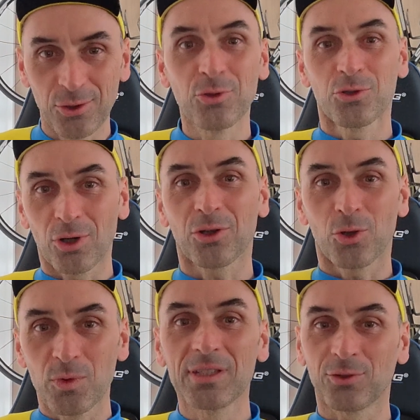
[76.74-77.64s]
you know you're
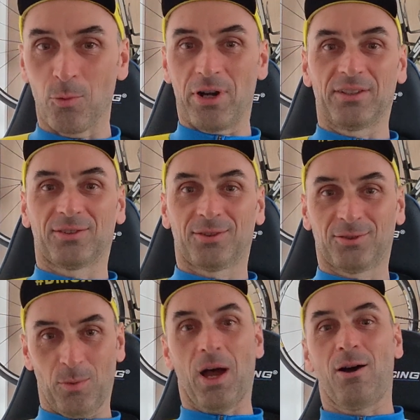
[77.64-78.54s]
gonna win some race
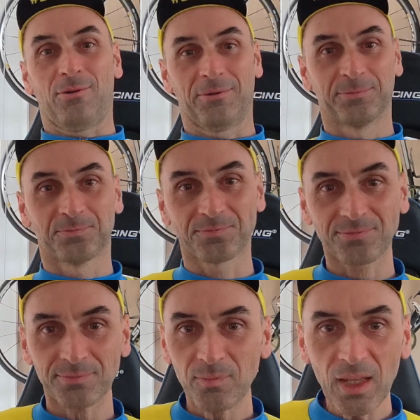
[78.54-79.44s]
somehow.
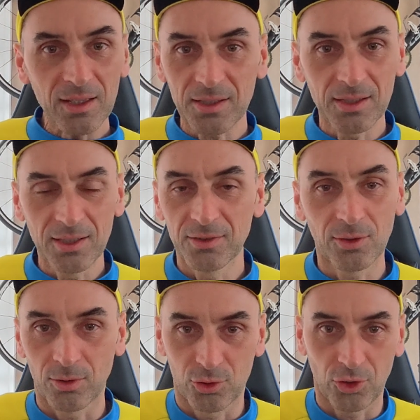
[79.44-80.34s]
He, he's
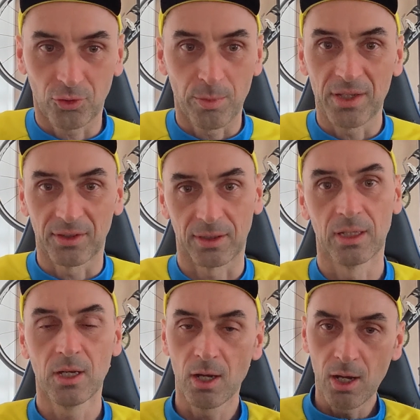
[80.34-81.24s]
uh, just amazing.
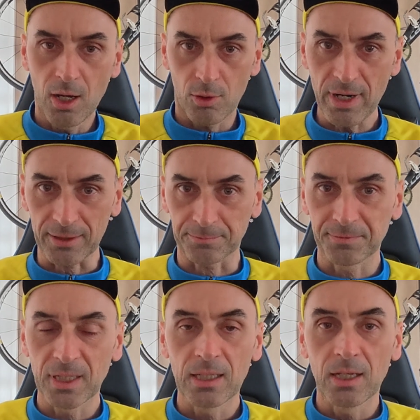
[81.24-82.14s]
Right.
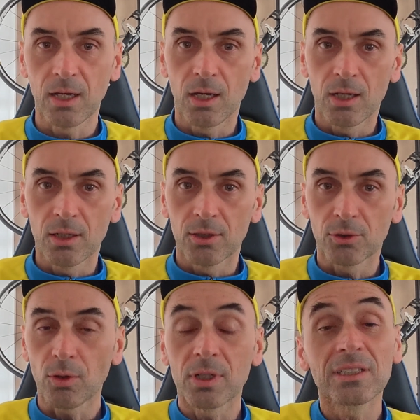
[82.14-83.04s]

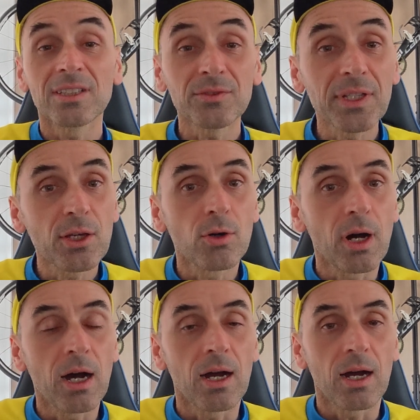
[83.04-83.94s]
So in this video,
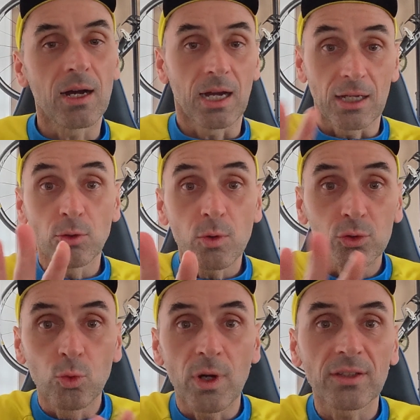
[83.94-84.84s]
uh, I don't
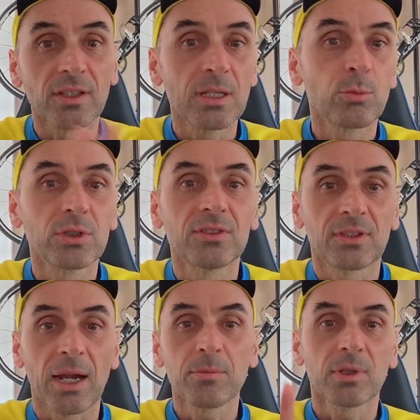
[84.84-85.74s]
want to waste anybody's
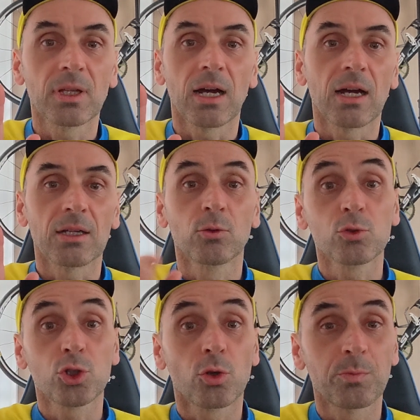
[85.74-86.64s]
time. I
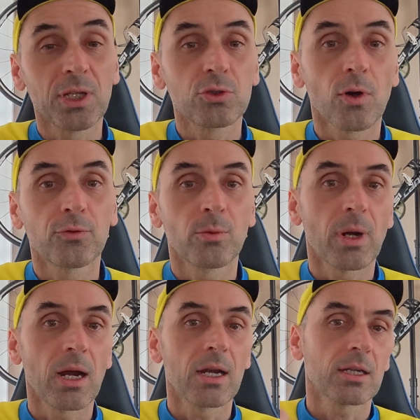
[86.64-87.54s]
don't show picture of the
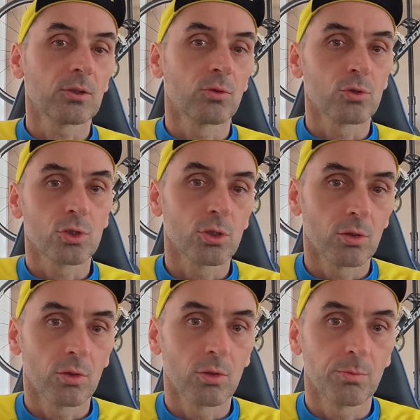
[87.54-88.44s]
bike, I don't
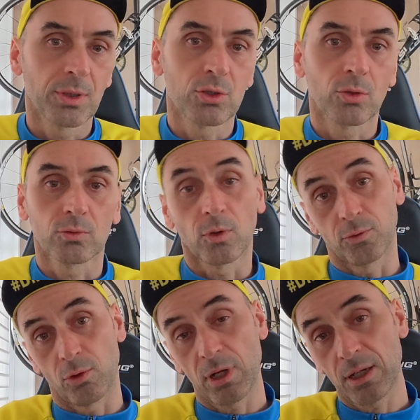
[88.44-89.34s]
show pictures
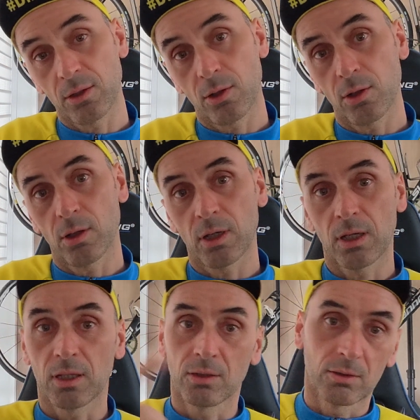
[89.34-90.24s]
of the rider,
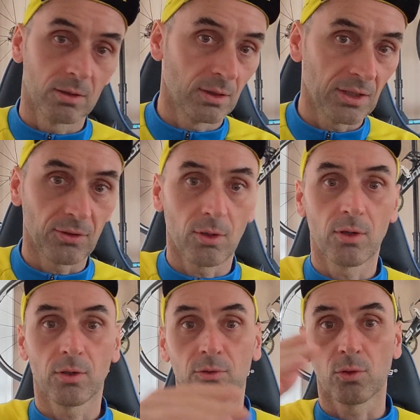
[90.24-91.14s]
and
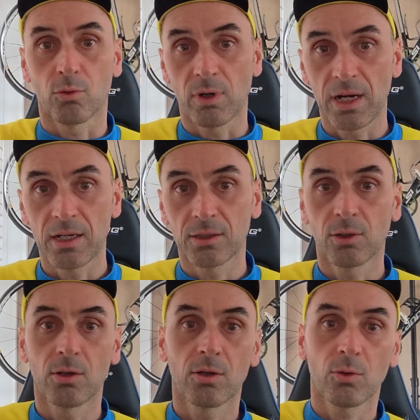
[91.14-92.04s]
neither the
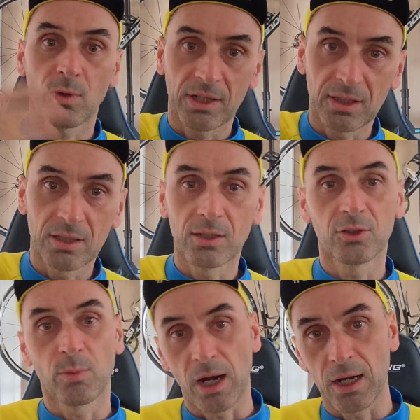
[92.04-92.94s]
rider riding
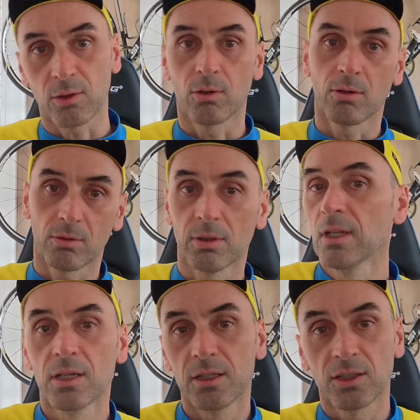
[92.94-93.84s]
his bike, or
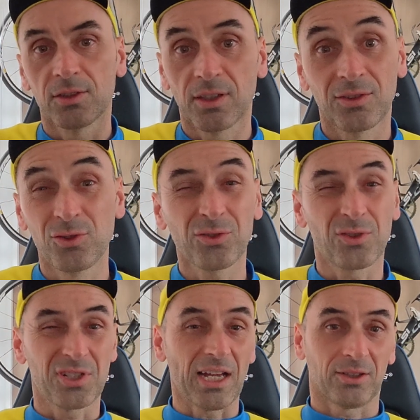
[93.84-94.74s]
it, it's just a
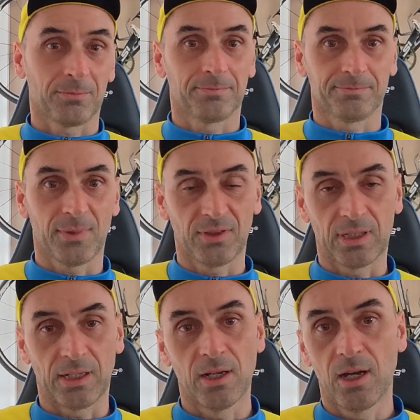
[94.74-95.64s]
chat,
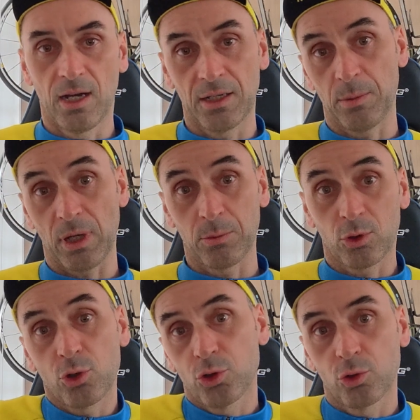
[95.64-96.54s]
basically. And I'm, I'm
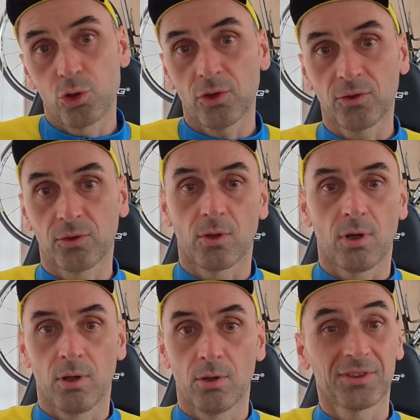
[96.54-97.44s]
gonna show just
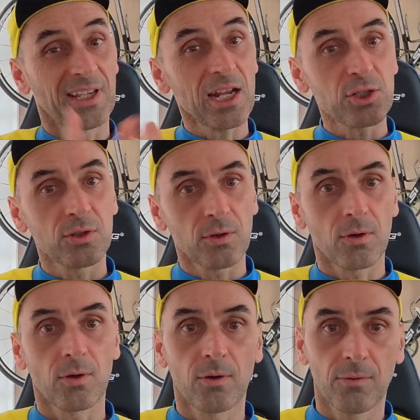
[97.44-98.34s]
a sketch
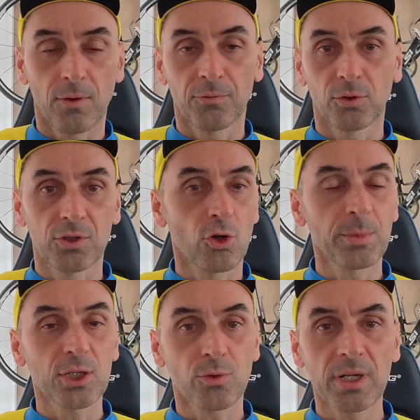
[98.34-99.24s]
of, of the
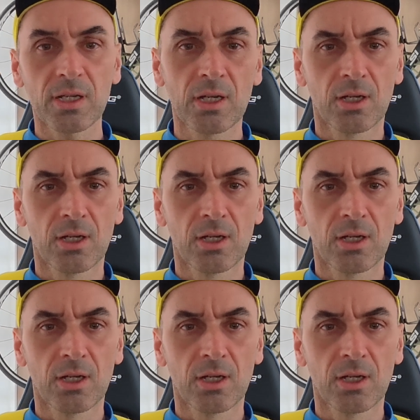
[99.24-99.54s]
geometry